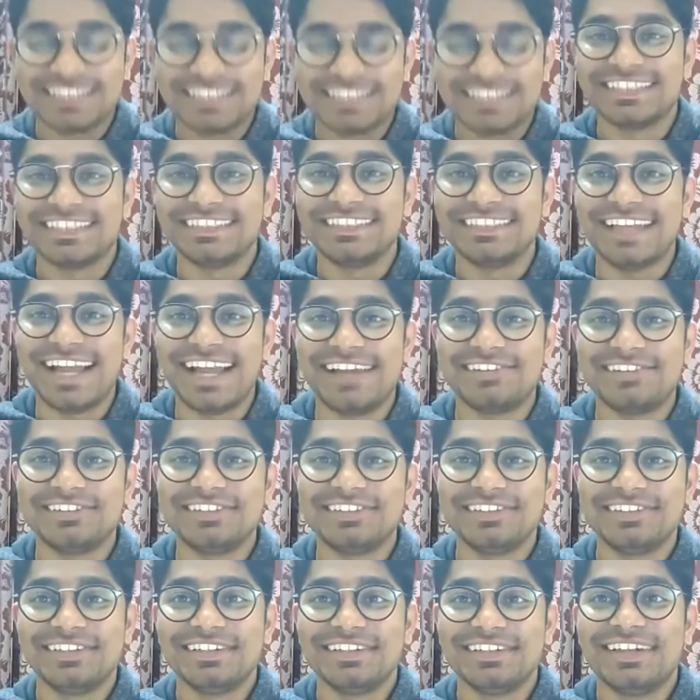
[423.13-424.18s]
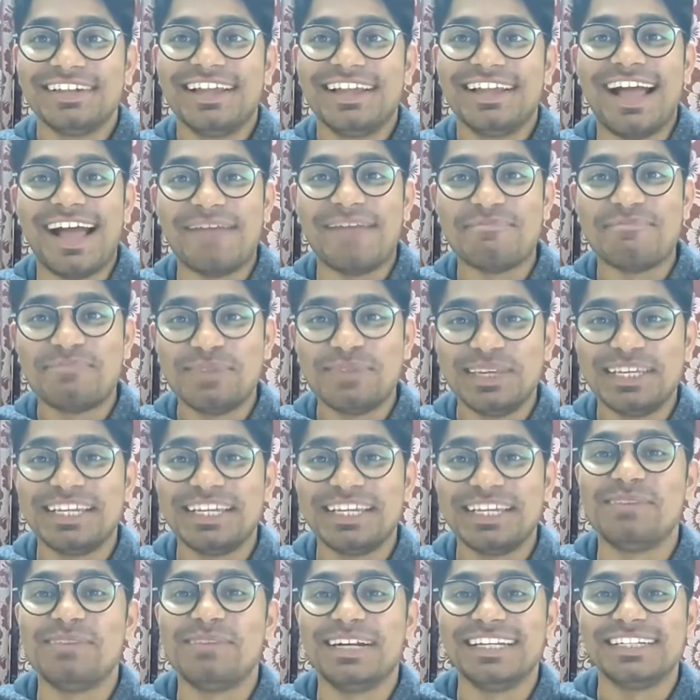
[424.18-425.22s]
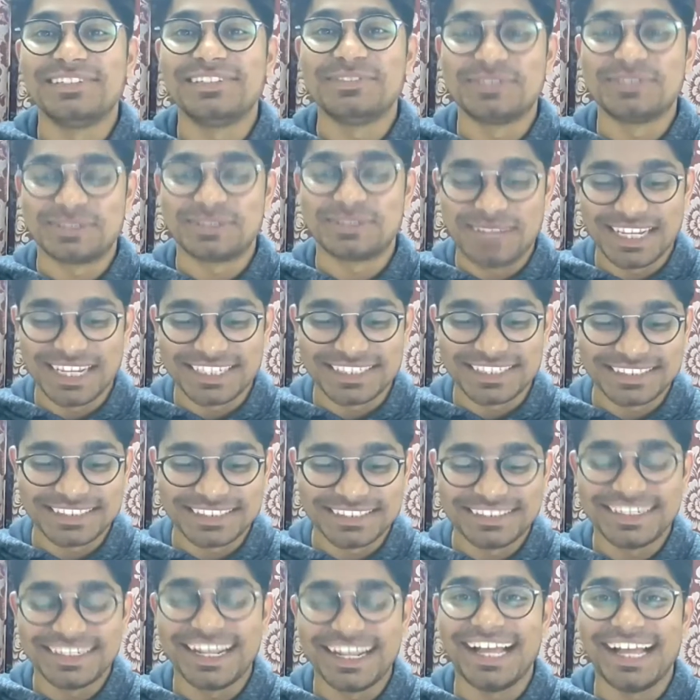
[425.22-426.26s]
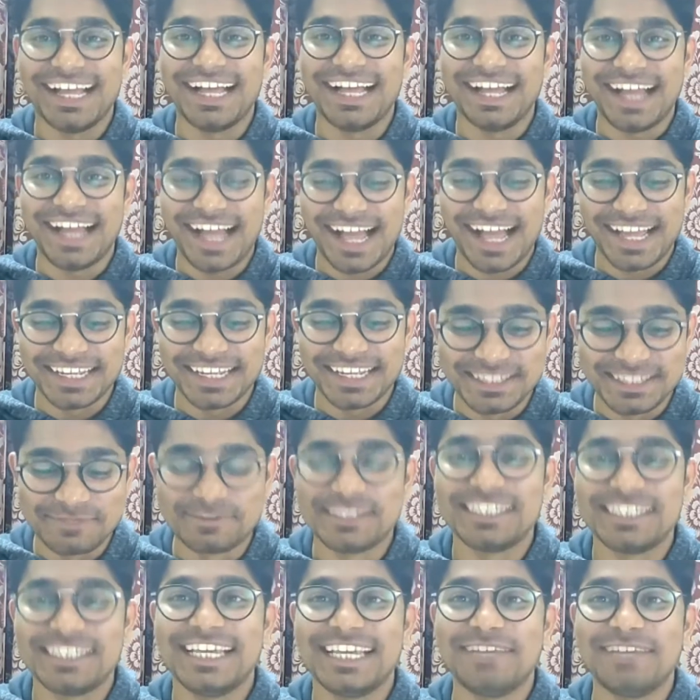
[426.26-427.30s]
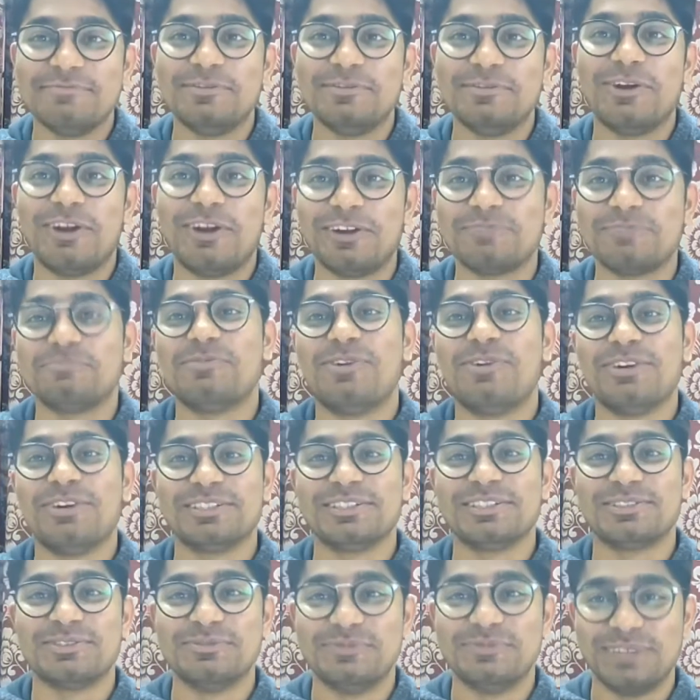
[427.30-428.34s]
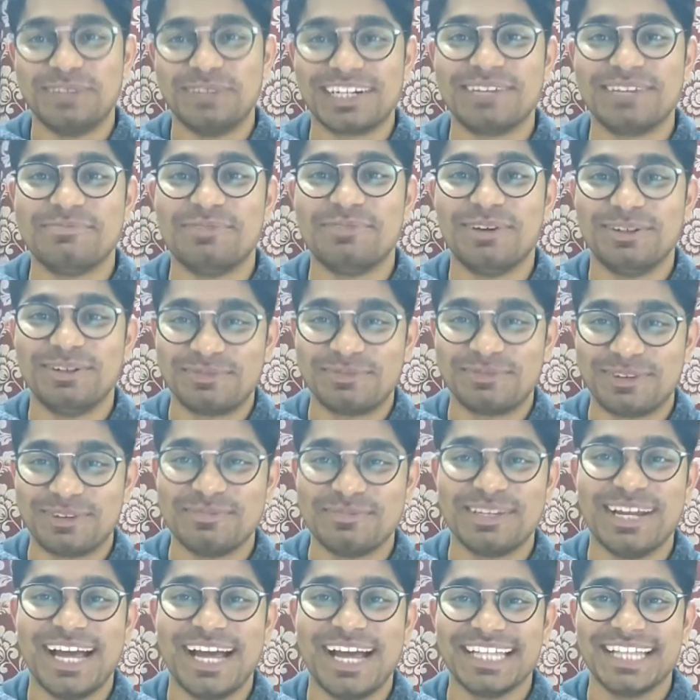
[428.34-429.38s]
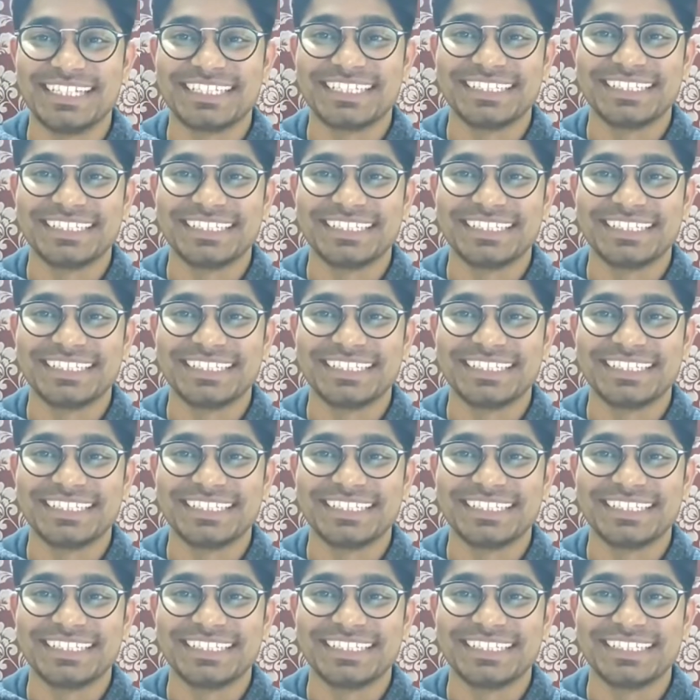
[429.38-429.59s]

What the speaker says: Darren. Being a budding Toastmaster, I definitely have a lot of points to work upon from your answer.